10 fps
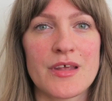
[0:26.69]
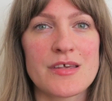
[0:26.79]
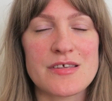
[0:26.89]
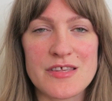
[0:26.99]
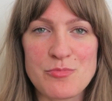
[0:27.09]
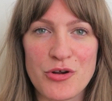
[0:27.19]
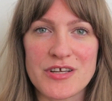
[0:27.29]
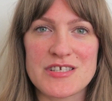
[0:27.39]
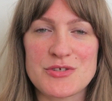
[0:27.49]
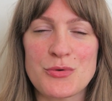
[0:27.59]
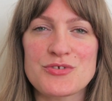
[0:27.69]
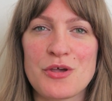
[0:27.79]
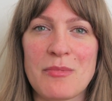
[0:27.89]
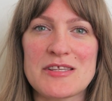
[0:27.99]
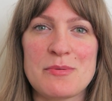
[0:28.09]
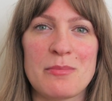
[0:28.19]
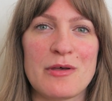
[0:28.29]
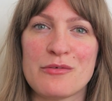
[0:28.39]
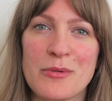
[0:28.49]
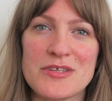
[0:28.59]
So this product is also meant to be a
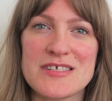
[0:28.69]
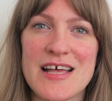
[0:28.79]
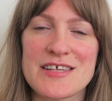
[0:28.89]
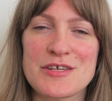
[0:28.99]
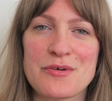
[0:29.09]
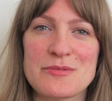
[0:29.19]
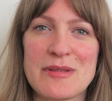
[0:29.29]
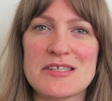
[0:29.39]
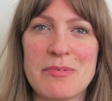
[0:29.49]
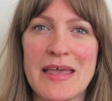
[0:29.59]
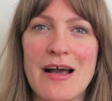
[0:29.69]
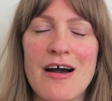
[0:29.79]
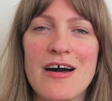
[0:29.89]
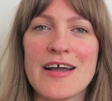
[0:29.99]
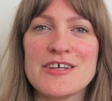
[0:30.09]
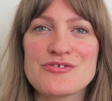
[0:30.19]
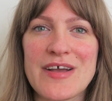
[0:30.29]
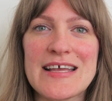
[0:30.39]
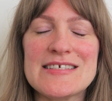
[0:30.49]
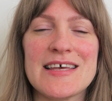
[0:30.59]
bit of a multitasker. It's meant to be a
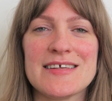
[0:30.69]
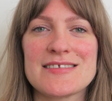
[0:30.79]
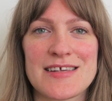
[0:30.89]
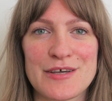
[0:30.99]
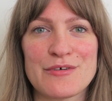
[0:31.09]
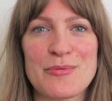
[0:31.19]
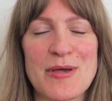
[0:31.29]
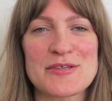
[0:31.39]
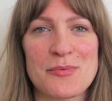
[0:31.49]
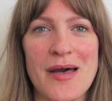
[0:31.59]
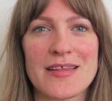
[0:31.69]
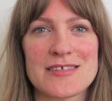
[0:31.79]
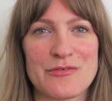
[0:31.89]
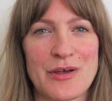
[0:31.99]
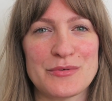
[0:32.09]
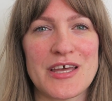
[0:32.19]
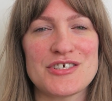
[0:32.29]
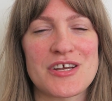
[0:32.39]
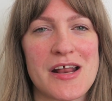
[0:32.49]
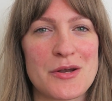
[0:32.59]
hydrating serum as well as a
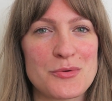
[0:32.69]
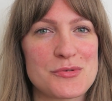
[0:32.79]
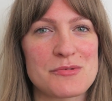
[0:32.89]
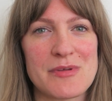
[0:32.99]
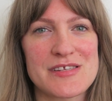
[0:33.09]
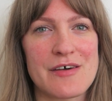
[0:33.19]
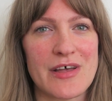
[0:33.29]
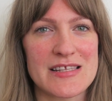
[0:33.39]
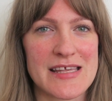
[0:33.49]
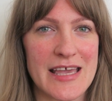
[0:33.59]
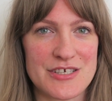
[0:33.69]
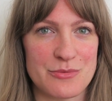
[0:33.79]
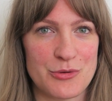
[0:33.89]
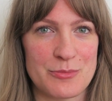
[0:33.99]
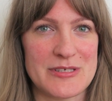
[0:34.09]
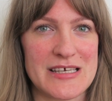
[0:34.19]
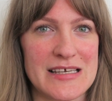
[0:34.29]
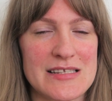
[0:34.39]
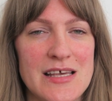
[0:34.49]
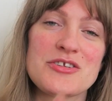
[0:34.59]
foundation, and also it's meant to have anti-aging
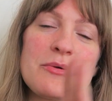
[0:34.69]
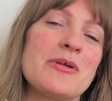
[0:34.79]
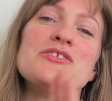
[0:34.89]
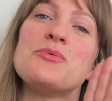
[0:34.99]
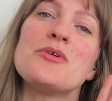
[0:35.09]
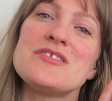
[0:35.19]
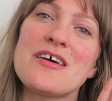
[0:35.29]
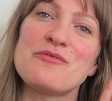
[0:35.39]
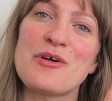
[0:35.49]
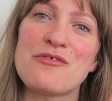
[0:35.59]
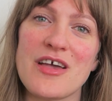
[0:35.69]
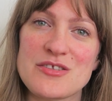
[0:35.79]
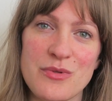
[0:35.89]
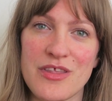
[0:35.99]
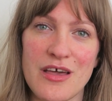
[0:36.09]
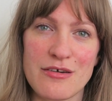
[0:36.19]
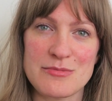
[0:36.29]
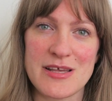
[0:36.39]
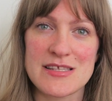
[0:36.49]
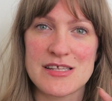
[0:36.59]
properties. So I'm going to do one side of my face with the IT
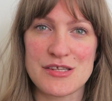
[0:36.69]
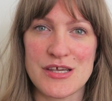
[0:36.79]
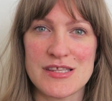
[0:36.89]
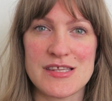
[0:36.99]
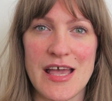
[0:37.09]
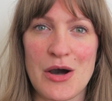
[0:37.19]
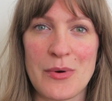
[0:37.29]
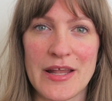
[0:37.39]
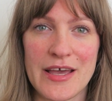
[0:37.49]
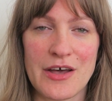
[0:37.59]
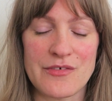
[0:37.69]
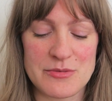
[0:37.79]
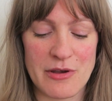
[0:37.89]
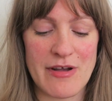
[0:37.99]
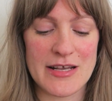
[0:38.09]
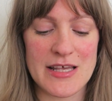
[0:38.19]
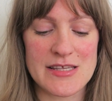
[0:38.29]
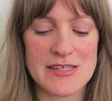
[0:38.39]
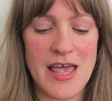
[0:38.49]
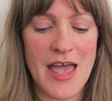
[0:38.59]
Cosmetics so you can see how well it covers my
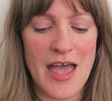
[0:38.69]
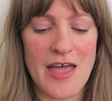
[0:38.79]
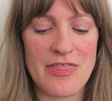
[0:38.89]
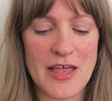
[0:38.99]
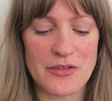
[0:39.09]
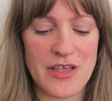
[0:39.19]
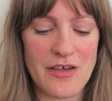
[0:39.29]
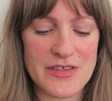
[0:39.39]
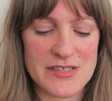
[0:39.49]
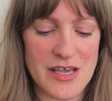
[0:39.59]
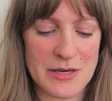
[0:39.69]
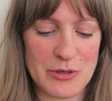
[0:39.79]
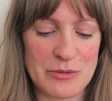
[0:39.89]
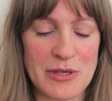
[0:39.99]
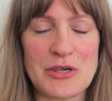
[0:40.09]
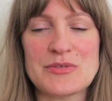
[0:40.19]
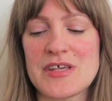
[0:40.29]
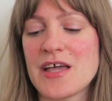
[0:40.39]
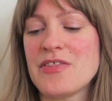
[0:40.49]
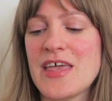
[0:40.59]
redness, and then on the other side I'm going to be
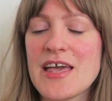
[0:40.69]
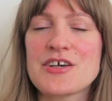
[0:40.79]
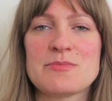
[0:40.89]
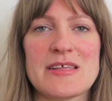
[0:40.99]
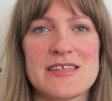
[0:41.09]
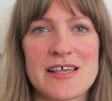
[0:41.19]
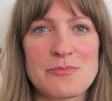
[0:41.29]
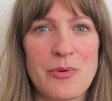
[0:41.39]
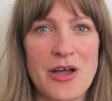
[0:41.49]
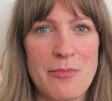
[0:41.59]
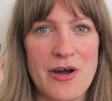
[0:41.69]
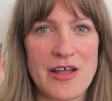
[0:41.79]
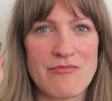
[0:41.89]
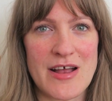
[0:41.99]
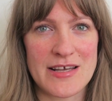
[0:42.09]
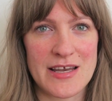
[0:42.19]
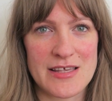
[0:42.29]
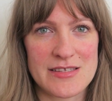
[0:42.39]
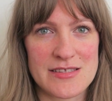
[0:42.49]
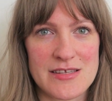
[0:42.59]
using the IT Cosmetics Bye
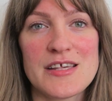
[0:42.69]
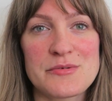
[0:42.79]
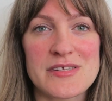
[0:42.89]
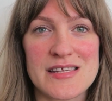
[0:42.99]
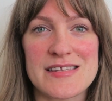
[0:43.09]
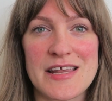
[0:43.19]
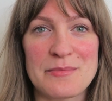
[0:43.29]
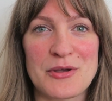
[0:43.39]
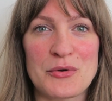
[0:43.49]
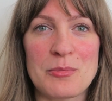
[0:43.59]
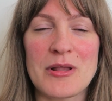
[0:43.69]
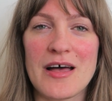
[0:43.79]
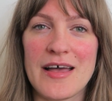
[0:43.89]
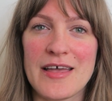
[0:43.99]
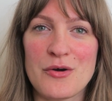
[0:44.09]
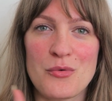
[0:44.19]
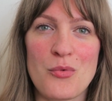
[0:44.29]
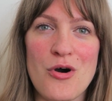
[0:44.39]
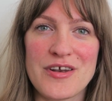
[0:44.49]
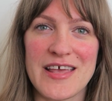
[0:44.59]
Redness. So as I said, I'm going to apply
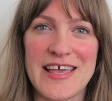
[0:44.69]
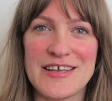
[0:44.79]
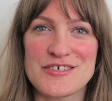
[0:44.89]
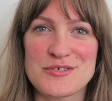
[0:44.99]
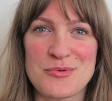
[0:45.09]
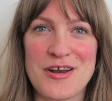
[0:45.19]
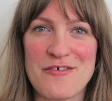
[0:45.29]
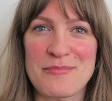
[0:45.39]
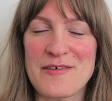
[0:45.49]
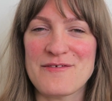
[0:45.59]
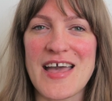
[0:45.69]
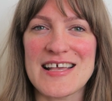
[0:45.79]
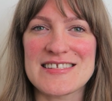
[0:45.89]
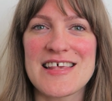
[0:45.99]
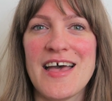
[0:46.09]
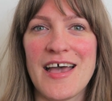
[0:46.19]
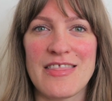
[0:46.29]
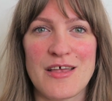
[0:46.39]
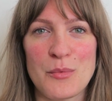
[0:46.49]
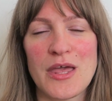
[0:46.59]
one each to one half of my face,
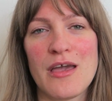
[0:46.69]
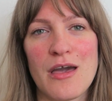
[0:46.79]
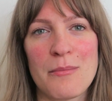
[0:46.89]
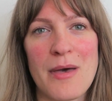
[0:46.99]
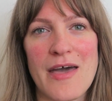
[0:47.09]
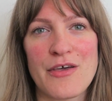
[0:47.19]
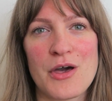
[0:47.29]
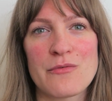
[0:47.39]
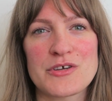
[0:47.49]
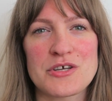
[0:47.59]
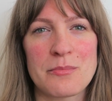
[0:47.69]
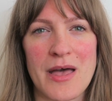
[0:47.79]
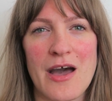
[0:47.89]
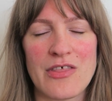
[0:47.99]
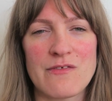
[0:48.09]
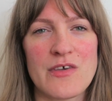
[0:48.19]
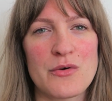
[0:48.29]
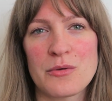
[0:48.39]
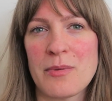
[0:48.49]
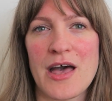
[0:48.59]
and then we can compare the coverage, compare how they
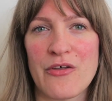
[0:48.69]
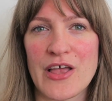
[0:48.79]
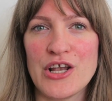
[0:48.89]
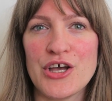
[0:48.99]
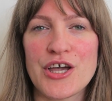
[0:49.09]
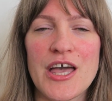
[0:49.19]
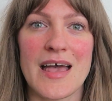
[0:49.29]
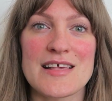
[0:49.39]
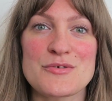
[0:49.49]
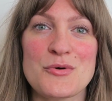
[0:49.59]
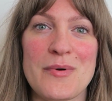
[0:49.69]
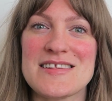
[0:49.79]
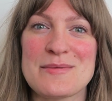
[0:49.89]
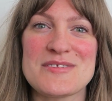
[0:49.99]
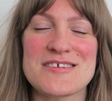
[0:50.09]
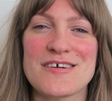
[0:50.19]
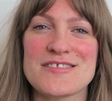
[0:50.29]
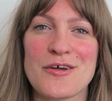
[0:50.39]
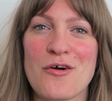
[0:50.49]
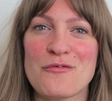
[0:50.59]
feel, compare how they look. As always, I'm
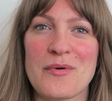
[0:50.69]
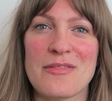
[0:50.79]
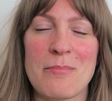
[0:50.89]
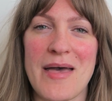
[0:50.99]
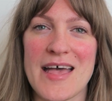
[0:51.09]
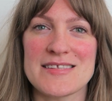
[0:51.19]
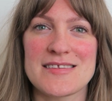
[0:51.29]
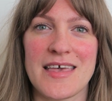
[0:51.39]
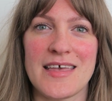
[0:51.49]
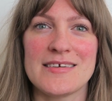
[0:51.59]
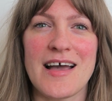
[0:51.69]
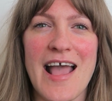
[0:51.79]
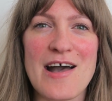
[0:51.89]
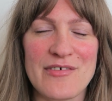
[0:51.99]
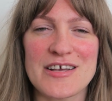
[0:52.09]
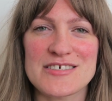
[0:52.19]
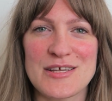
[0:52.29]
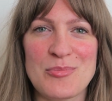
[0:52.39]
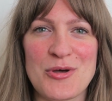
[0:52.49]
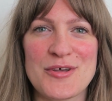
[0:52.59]
starting off with bare skin. I have
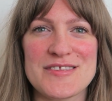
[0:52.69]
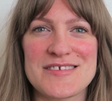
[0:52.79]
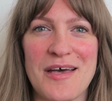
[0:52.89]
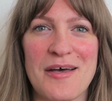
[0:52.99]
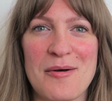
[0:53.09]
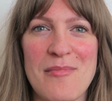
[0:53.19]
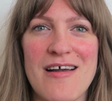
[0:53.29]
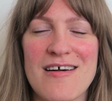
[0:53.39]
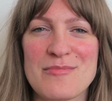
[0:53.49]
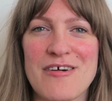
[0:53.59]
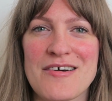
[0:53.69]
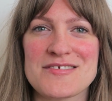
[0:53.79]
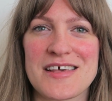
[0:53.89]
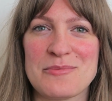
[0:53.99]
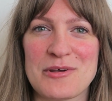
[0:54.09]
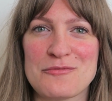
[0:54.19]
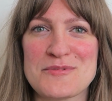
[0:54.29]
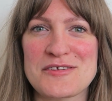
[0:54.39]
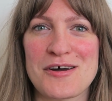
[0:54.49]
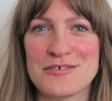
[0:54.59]
actually put my eyebrows and a bit of
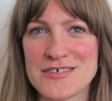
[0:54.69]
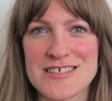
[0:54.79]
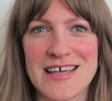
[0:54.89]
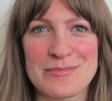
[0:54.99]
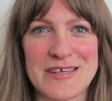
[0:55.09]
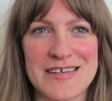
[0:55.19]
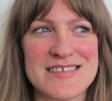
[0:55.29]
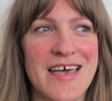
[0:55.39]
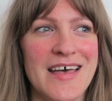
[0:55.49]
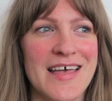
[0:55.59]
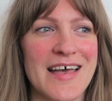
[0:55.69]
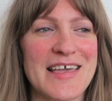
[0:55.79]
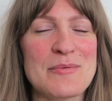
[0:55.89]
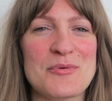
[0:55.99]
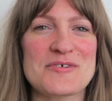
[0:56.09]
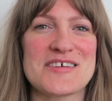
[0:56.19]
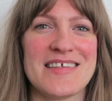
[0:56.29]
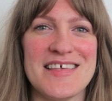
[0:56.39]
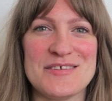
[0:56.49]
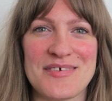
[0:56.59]
mascara on today because I keep
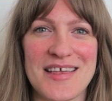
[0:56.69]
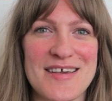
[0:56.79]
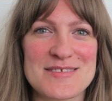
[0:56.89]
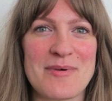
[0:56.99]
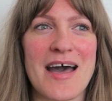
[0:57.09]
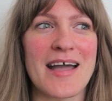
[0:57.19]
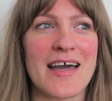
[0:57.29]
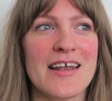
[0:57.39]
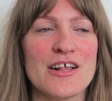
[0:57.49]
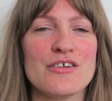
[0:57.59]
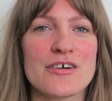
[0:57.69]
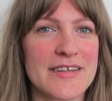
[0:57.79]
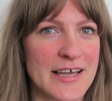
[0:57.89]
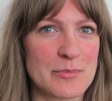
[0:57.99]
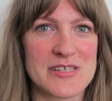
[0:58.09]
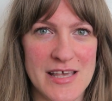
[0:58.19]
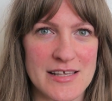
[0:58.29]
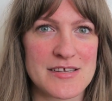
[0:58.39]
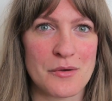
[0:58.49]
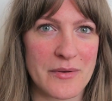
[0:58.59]
watching these videos back and I look like a
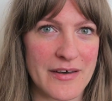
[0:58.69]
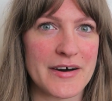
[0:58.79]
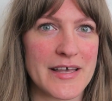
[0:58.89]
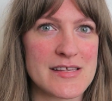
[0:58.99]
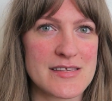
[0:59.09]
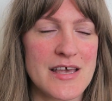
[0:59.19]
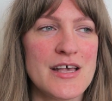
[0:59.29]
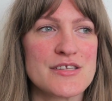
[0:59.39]
potato with eyes.